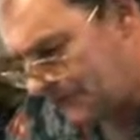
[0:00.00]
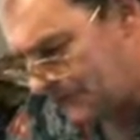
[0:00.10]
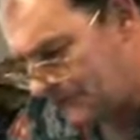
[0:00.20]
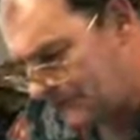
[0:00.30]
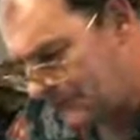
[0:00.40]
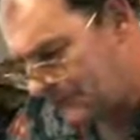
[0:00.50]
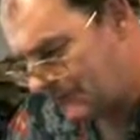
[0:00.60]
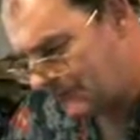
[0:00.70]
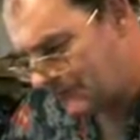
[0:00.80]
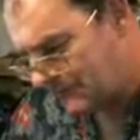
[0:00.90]
It wouldn't
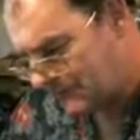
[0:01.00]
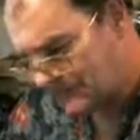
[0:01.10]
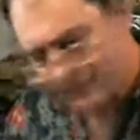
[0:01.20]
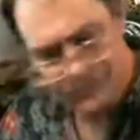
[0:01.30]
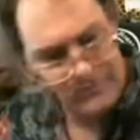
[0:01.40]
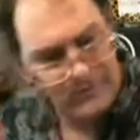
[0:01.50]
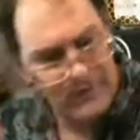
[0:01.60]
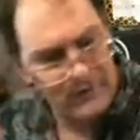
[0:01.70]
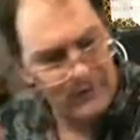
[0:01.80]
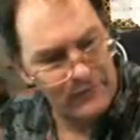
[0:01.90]
take much to
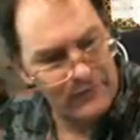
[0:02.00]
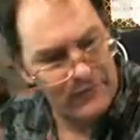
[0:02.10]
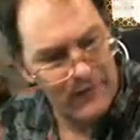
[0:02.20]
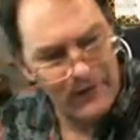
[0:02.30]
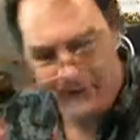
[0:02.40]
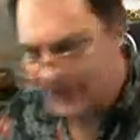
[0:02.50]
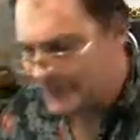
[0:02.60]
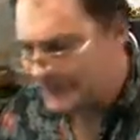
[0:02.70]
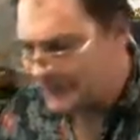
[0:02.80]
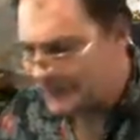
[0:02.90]
diversify and get
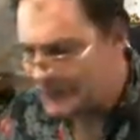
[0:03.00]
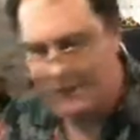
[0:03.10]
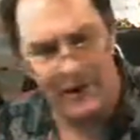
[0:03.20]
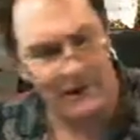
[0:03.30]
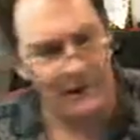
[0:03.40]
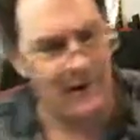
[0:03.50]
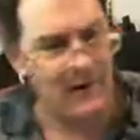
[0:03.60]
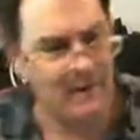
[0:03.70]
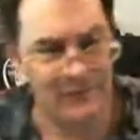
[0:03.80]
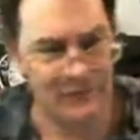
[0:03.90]
involved in other
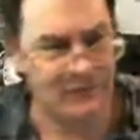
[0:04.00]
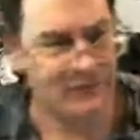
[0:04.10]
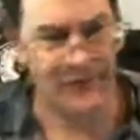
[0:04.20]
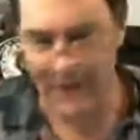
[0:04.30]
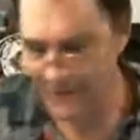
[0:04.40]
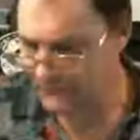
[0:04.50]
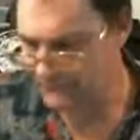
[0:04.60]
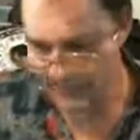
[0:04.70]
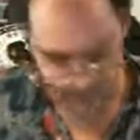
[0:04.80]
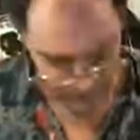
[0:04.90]
hobbies, stamps,
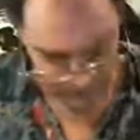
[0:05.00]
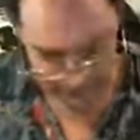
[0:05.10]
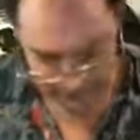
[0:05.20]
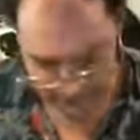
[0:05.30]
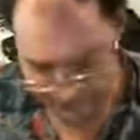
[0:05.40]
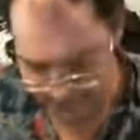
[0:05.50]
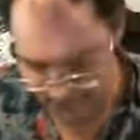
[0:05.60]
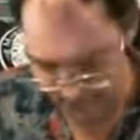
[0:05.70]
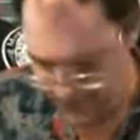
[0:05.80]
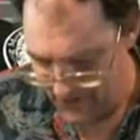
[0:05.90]
baseball cards.
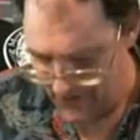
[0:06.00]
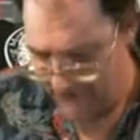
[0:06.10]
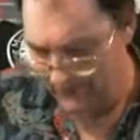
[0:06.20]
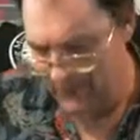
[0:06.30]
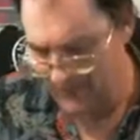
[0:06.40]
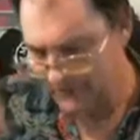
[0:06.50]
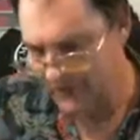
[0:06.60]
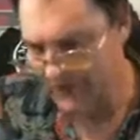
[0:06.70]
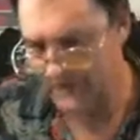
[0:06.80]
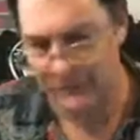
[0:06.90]
Who is it?
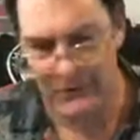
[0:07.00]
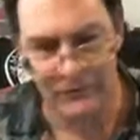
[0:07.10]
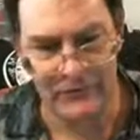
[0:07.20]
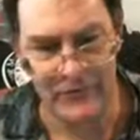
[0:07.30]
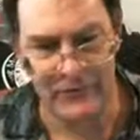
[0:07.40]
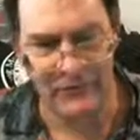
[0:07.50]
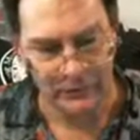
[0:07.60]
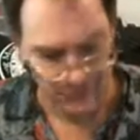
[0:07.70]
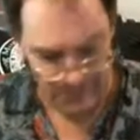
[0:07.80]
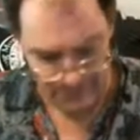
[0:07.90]
Blues does those
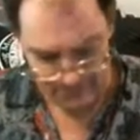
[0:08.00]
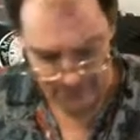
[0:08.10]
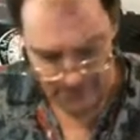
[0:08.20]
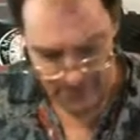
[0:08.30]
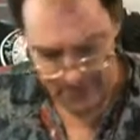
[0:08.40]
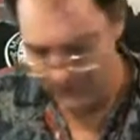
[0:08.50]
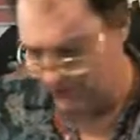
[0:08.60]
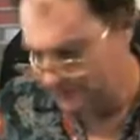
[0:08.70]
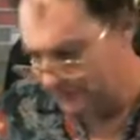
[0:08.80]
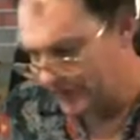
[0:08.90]

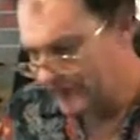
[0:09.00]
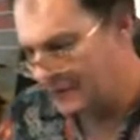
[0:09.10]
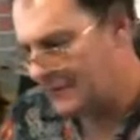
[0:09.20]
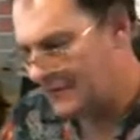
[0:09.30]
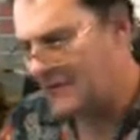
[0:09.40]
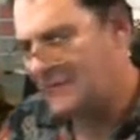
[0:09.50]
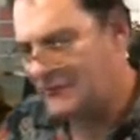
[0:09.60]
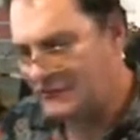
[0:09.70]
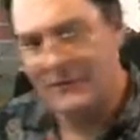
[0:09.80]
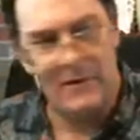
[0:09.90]
race cars,
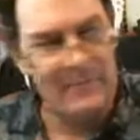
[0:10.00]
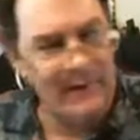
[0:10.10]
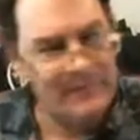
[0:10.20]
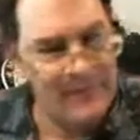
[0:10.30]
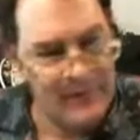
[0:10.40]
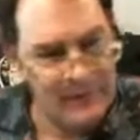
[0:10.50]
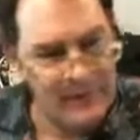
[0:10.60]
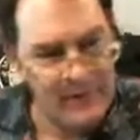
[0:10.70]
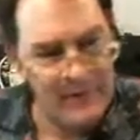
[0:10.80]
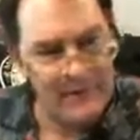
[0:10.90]
those little Matchbox
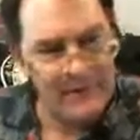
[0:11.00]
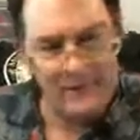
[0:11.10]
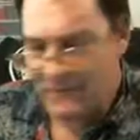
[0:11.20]
cars.